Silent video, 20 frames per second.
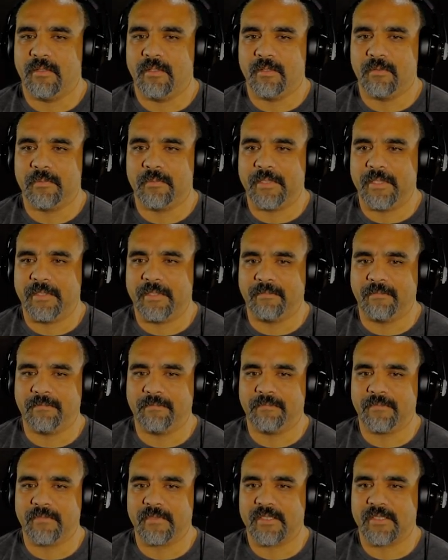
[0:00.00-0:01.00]
But
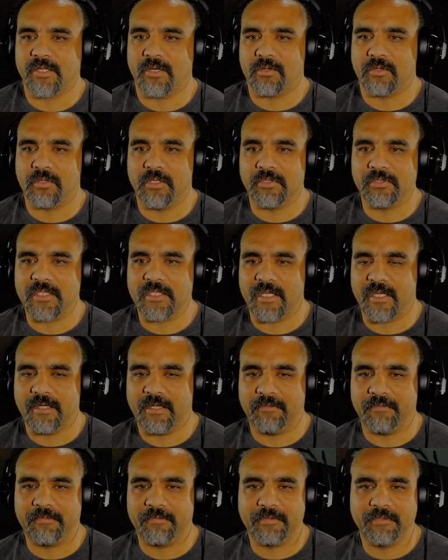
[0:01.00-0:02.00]
it's all closed
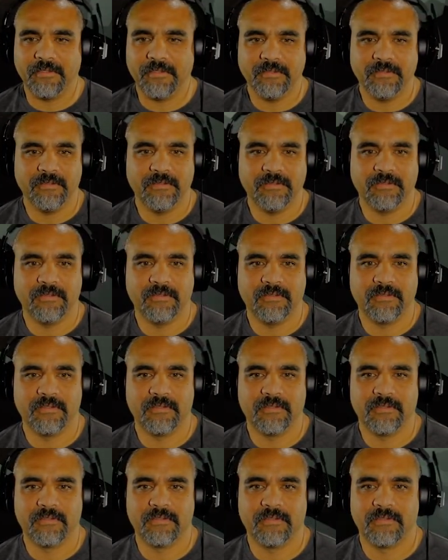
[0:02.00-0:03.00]
off.
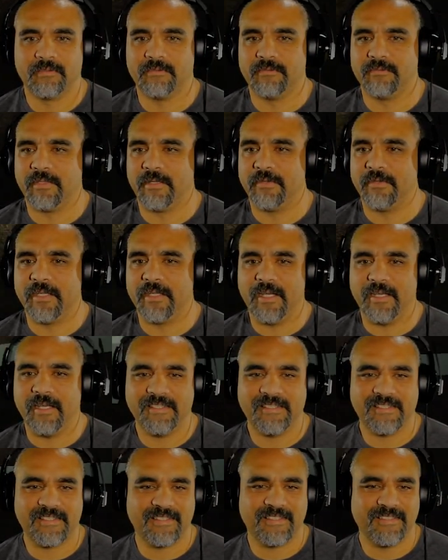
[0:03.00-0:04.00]
Very
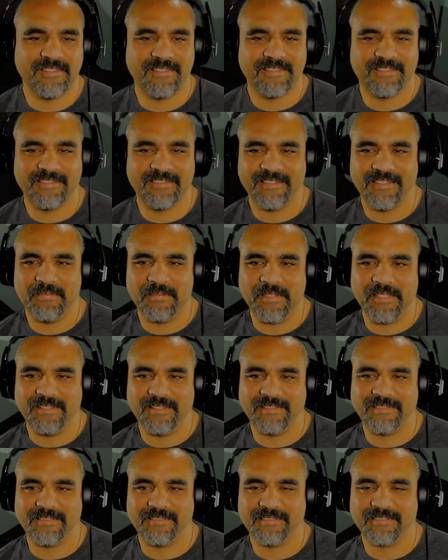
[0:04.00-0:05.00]
nice. I
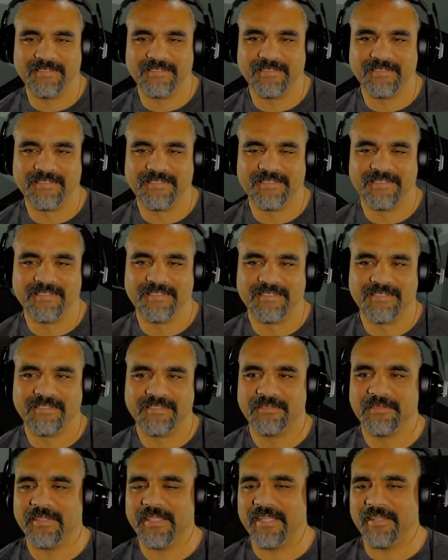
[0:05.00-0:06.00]
mean,
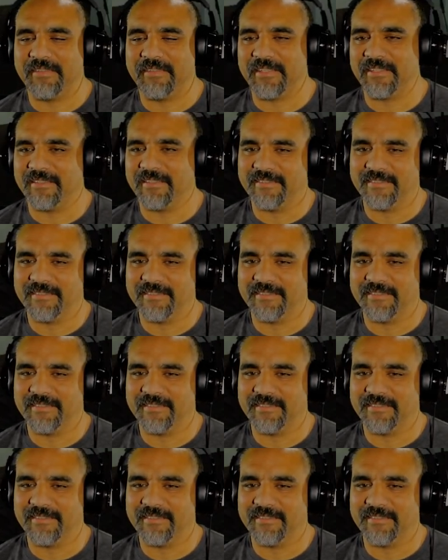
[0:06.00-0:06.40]
whatever.